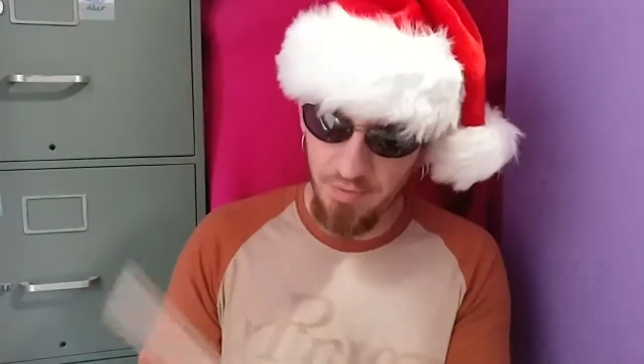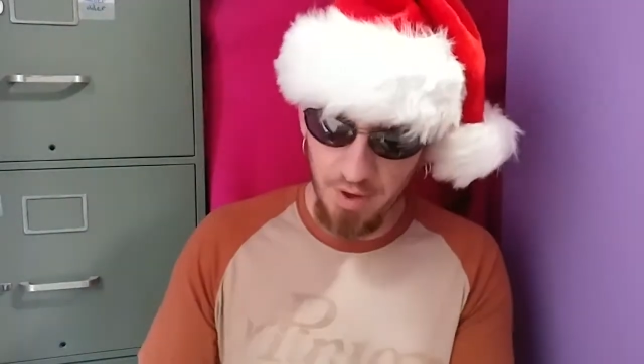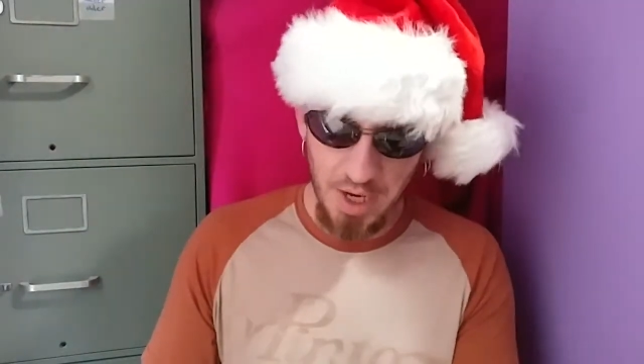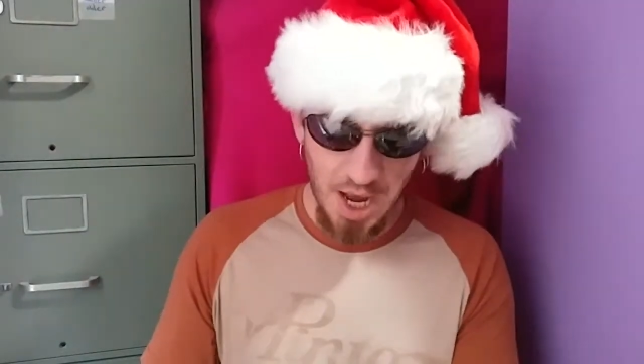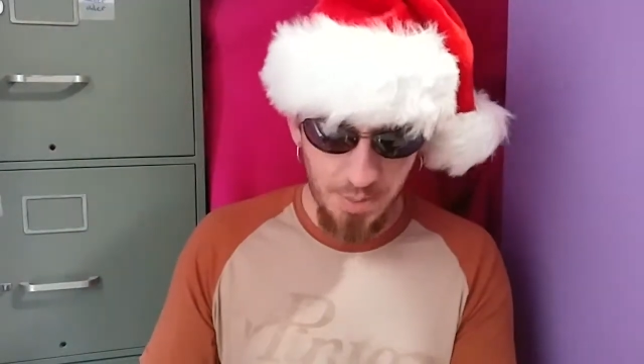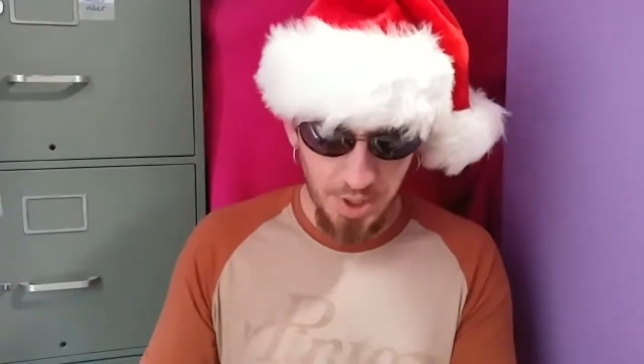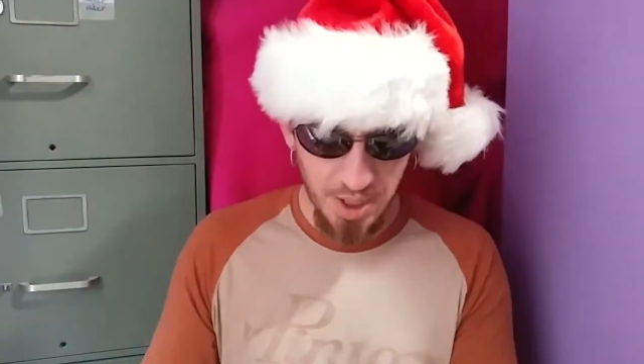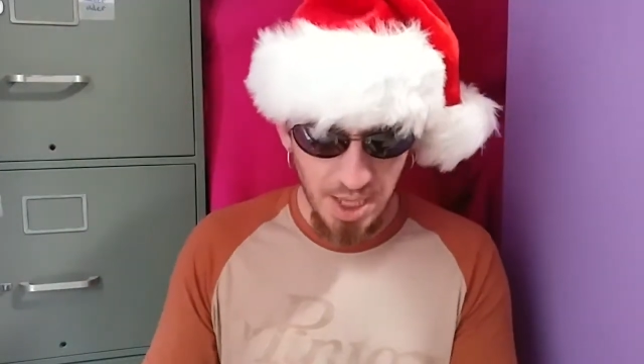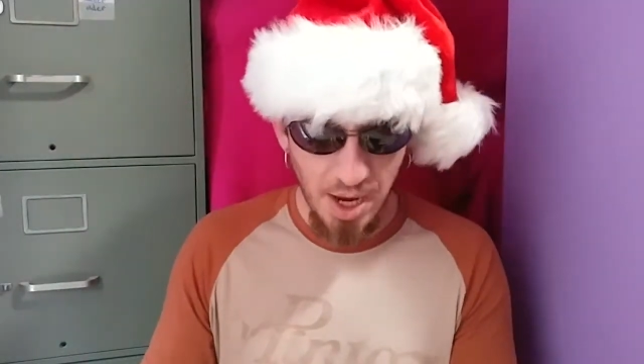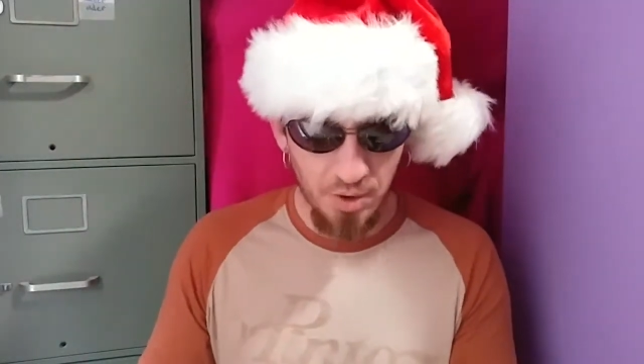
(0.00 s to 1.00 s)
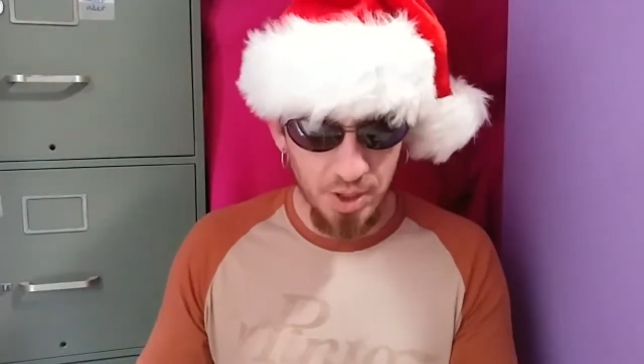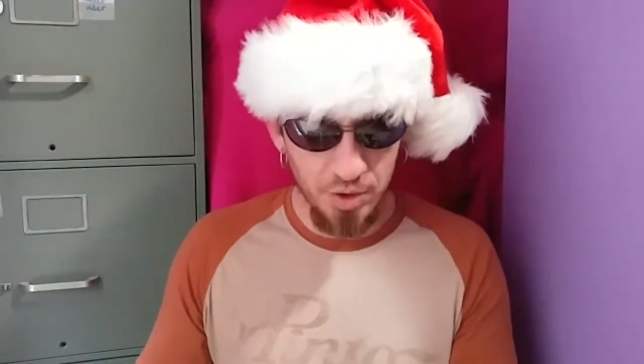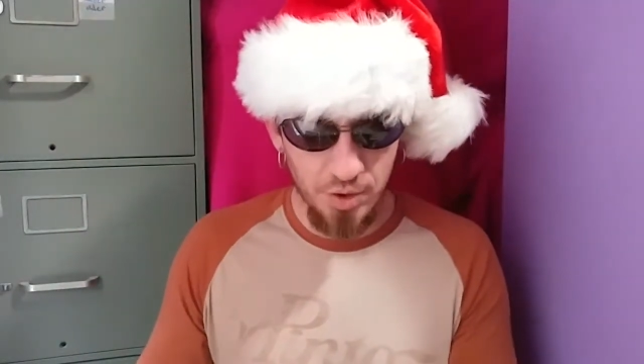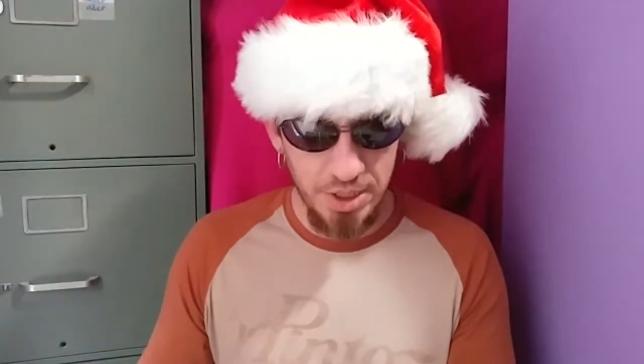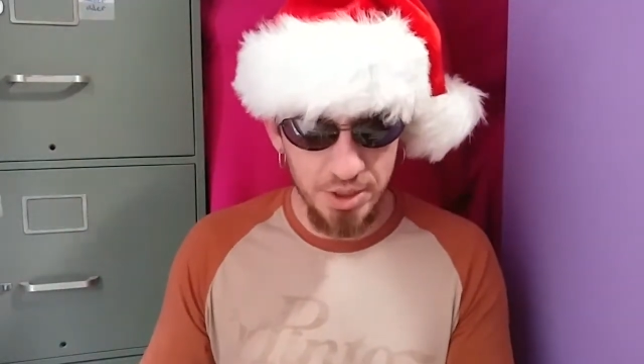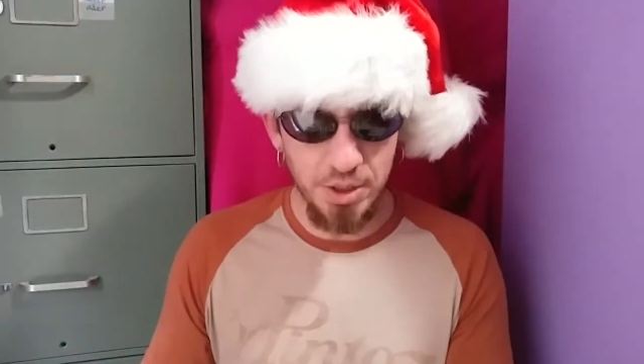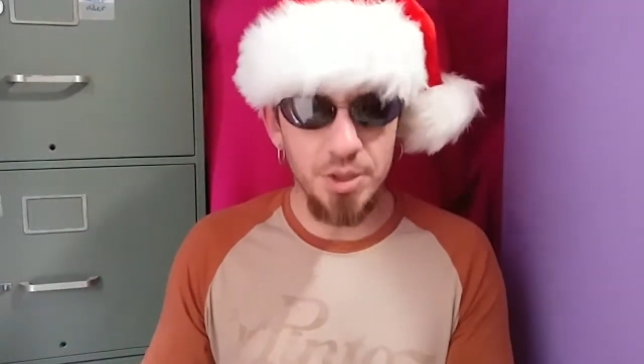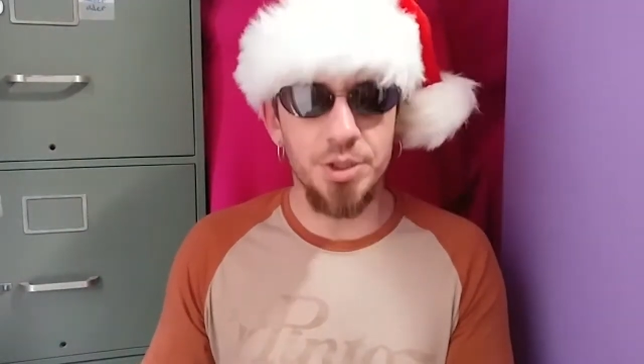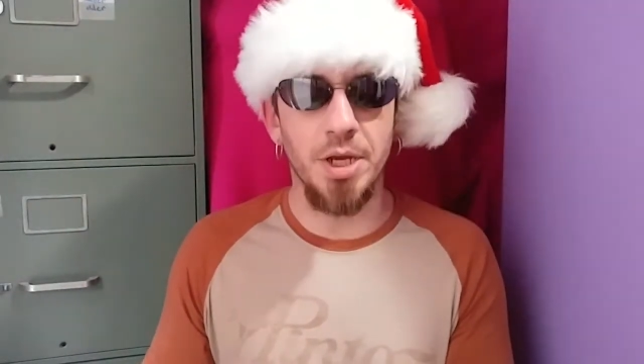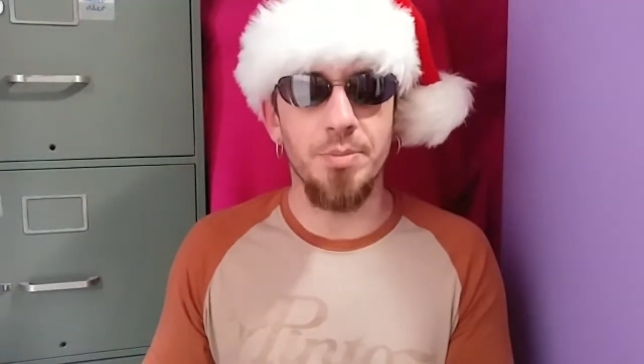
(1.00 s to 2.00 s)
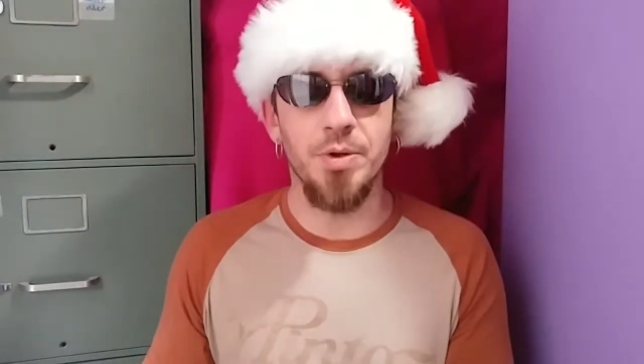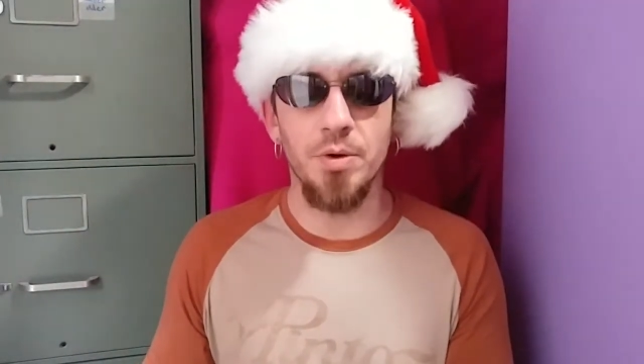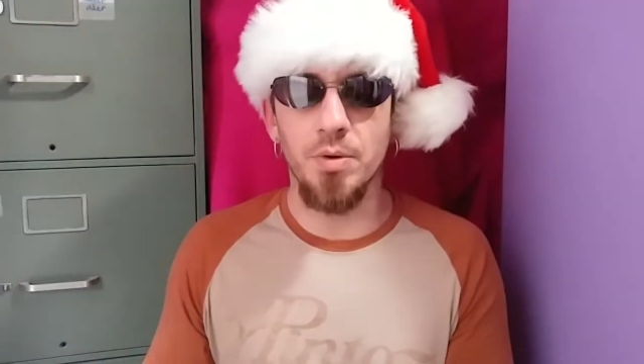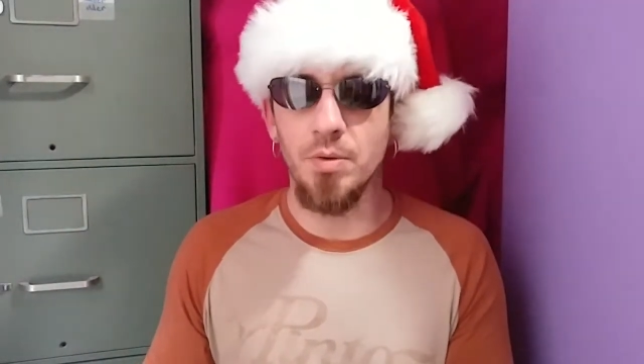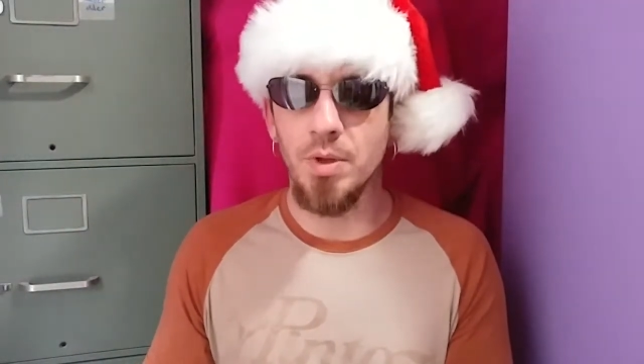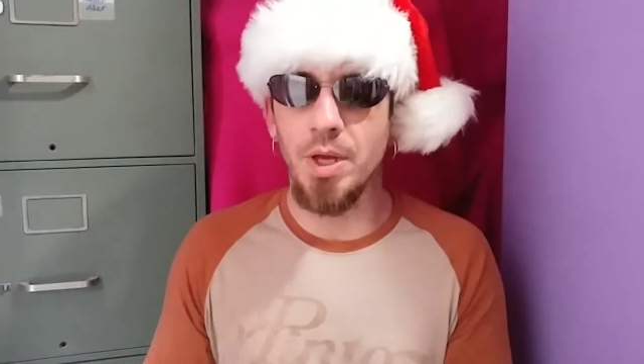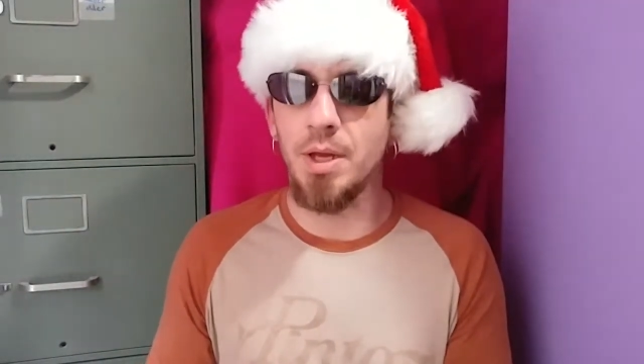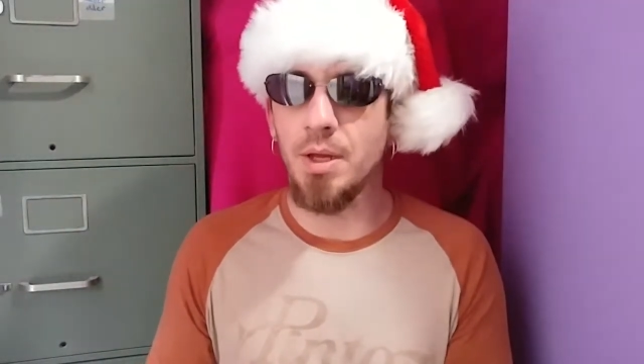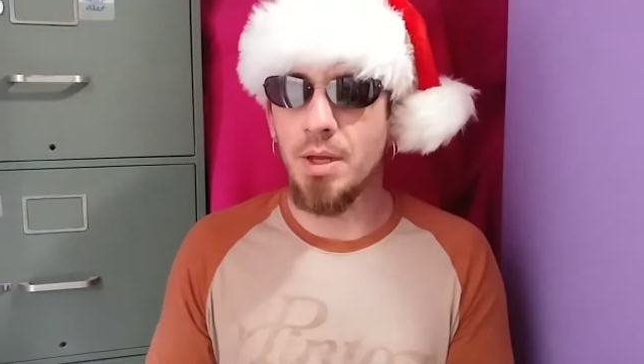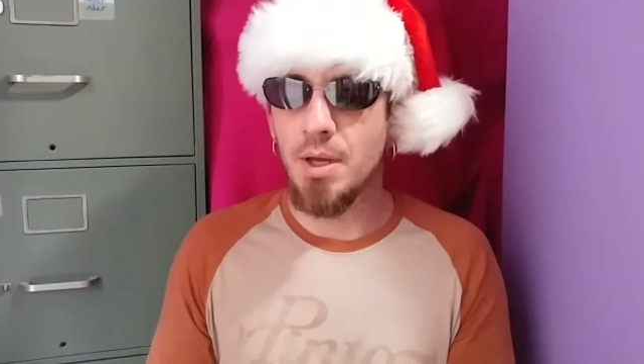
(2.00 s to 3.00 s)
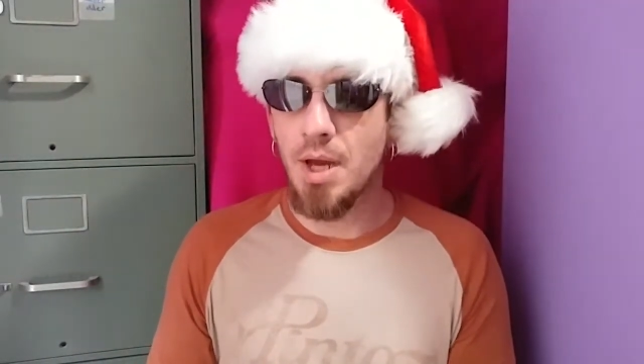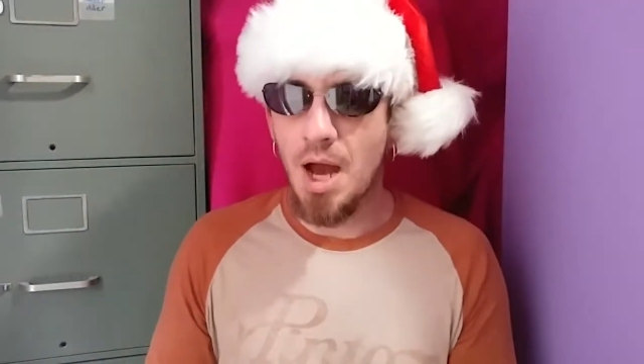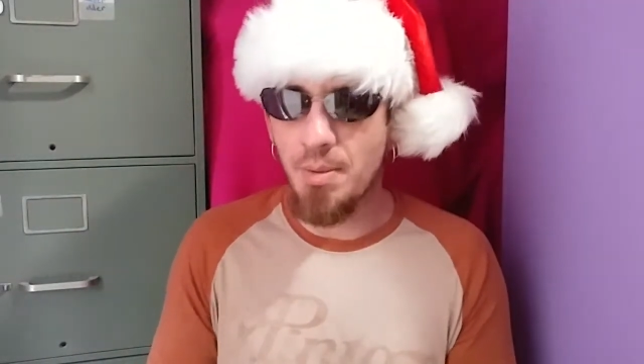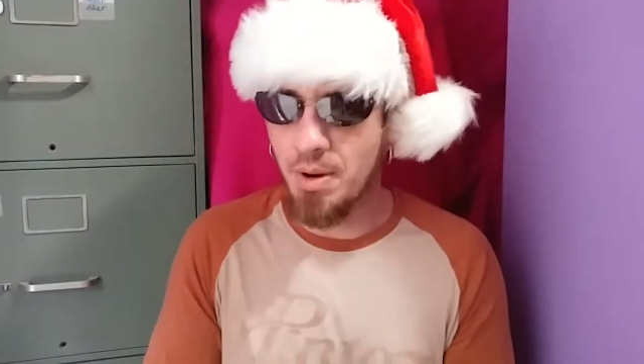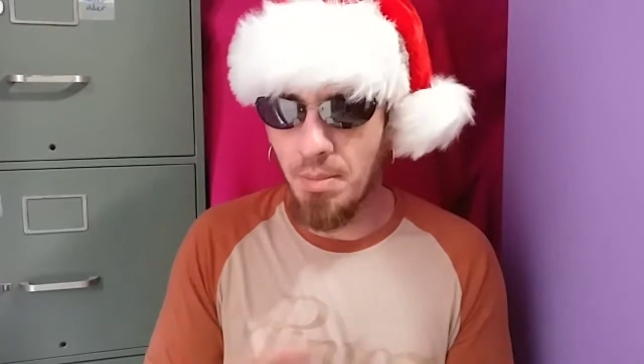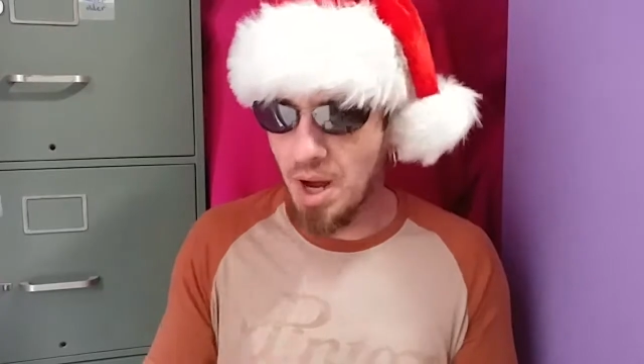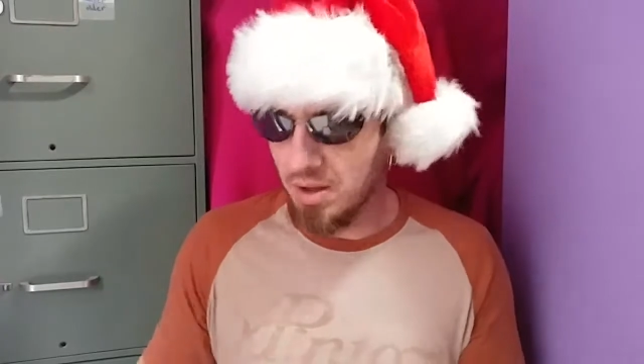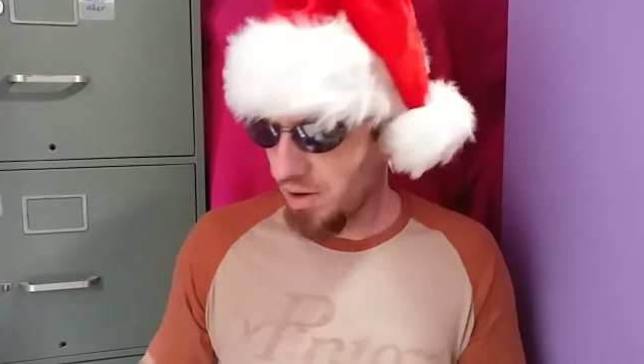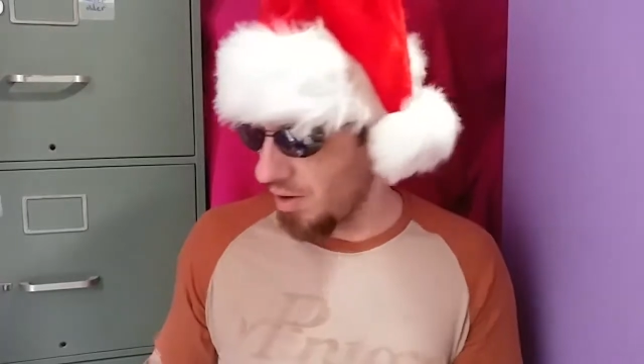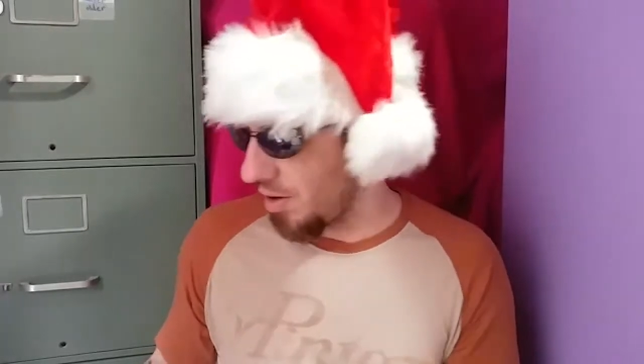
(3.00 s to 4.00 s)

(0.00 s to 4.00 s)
very happy. And they are in crazy good shape too. Like, I'm going to Mylar